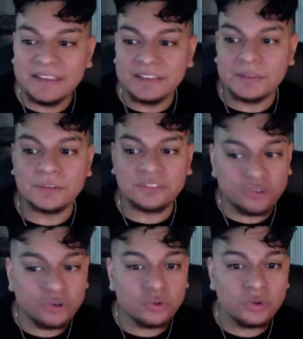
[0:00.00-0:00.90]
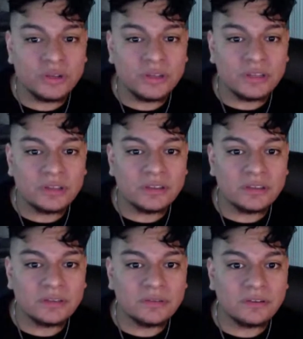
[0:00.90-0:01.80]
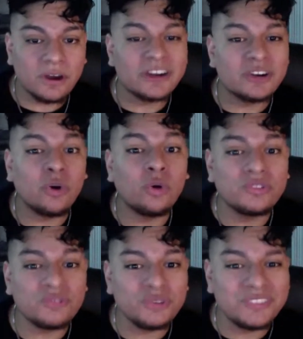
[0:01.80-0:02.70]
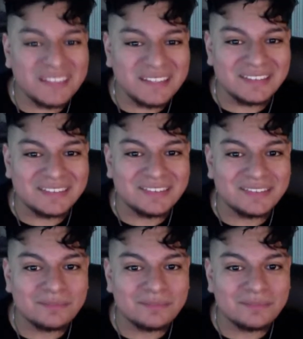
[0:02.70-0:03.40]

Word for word: Number two are your old routines.